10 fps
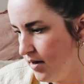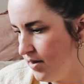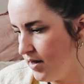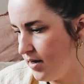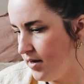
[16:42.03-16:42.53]

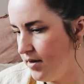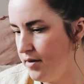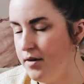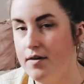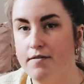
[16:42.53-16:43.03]

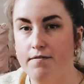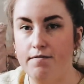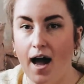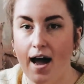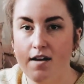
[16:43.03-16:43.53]
the
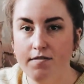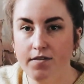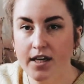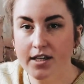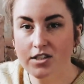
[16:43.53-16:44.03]

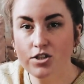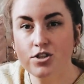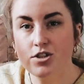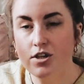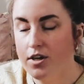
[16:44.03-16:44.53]

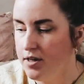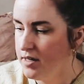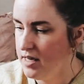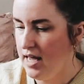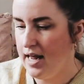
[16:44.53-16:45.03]
5-inch,
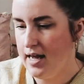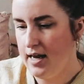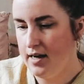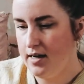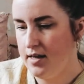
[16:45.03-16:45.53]

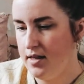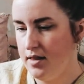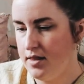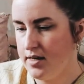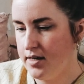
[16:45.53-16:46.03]
and
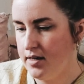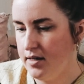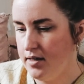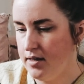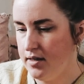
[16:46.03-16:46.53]

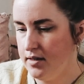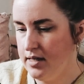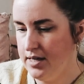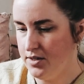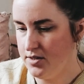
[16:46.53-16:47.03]
the
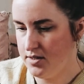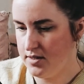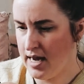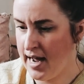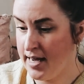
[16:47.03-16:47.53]
needle
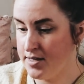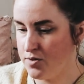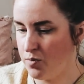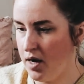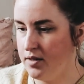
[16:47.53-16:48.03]
size
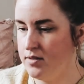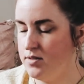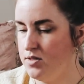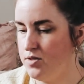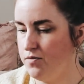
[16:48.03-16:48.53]

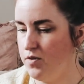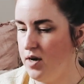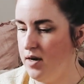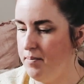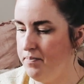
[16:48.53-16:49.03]
runs
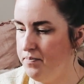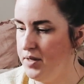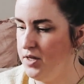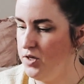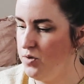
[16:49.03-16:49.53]
from
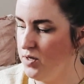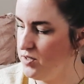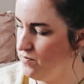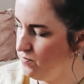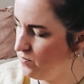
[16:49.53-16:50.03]
US
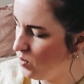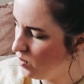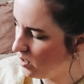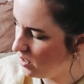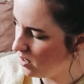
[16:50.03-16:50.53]

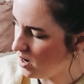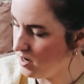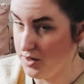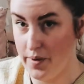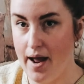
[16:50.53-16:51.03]
4
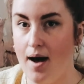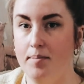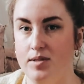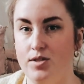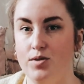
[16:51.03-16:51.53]
all the way
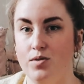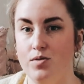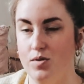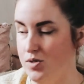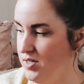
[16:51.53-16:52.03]
up
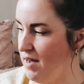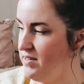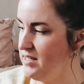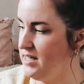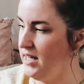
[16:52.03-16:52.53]
to
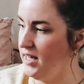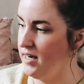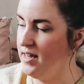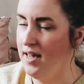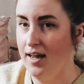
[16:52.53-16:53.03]
17.